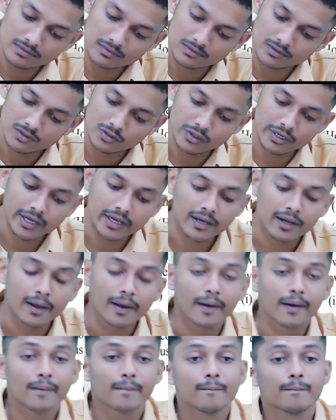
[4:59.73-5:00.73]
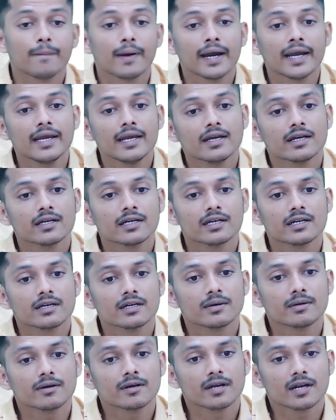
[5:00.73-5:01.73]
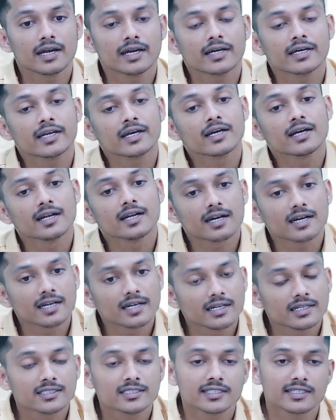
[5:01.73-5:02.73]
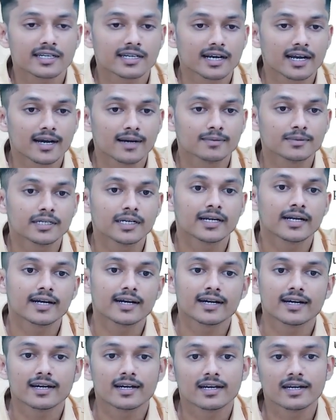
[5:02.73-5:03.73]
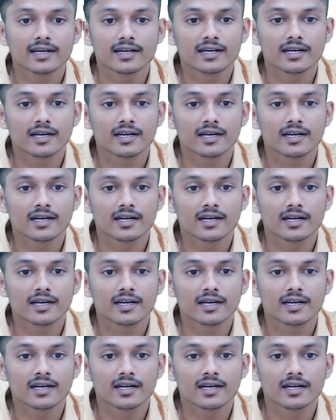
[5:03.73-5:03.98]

Okay, by like regularly checking apps, regularly